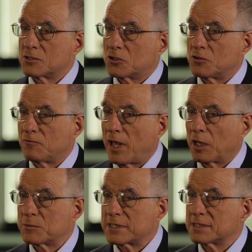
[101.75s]
is to
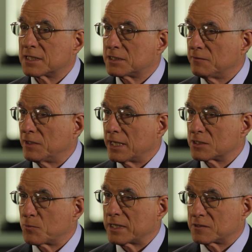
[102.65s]
develop sensitivity and
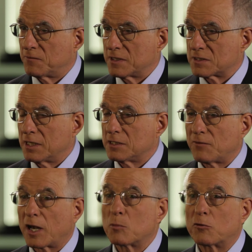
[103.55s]
specificity,
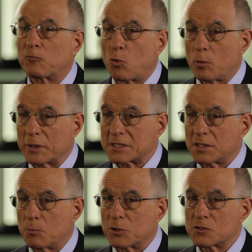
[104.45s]
develop performance
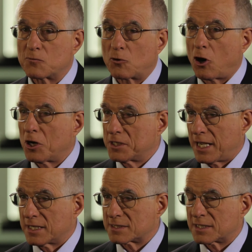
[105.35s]
numbers for our
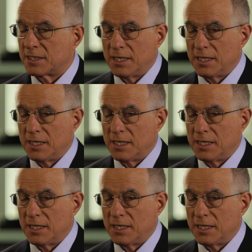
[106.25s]
test,